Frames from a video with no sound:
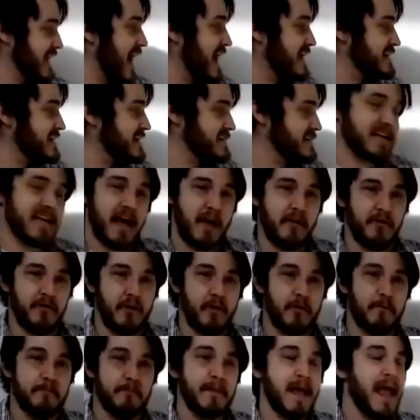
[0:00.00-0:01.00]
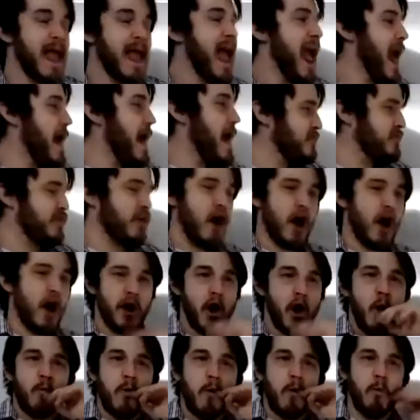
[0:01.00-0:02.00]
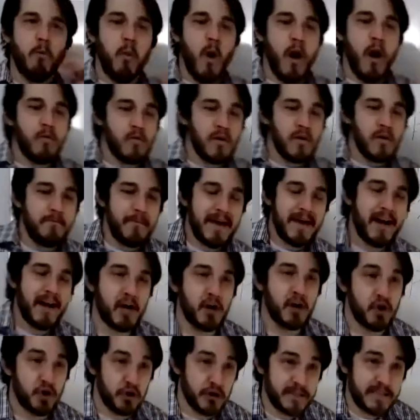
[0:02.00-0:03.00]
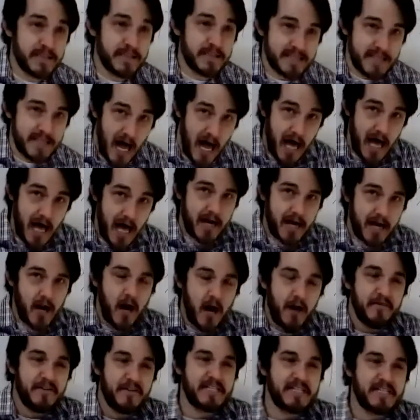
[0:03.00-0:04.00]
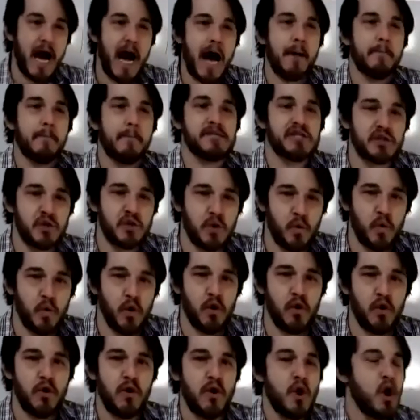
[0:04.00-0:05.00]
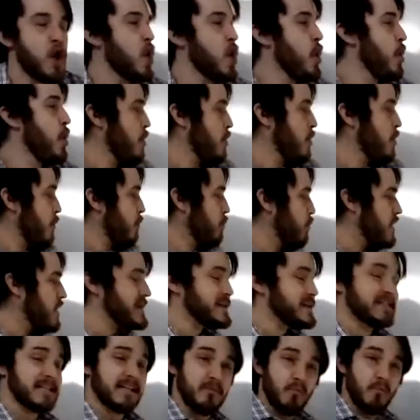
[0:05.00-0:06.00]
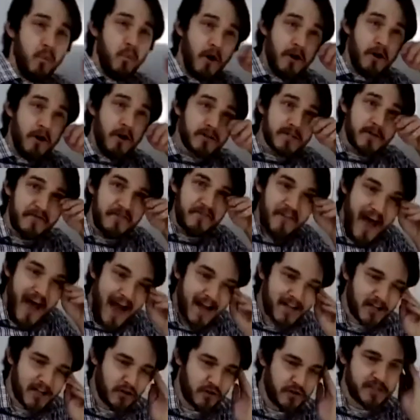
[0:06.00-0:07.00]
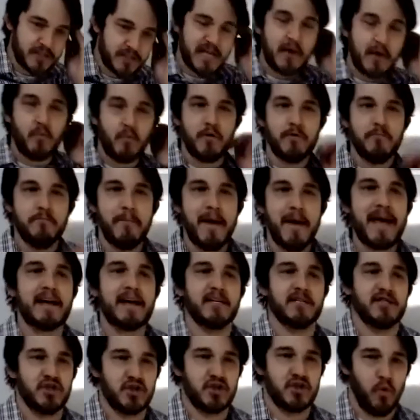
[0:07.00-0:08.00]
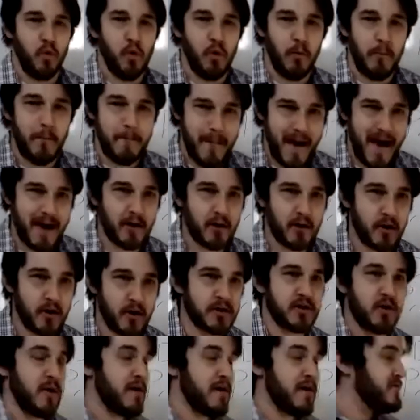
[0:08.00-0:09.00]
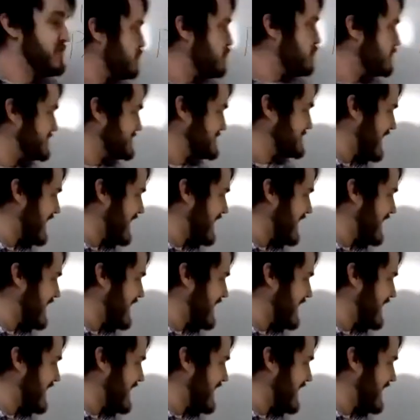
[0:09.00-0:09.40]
got together and thought, well, what would be a good sign of a top school? What is it? What are some factors that would make a school better? So if you were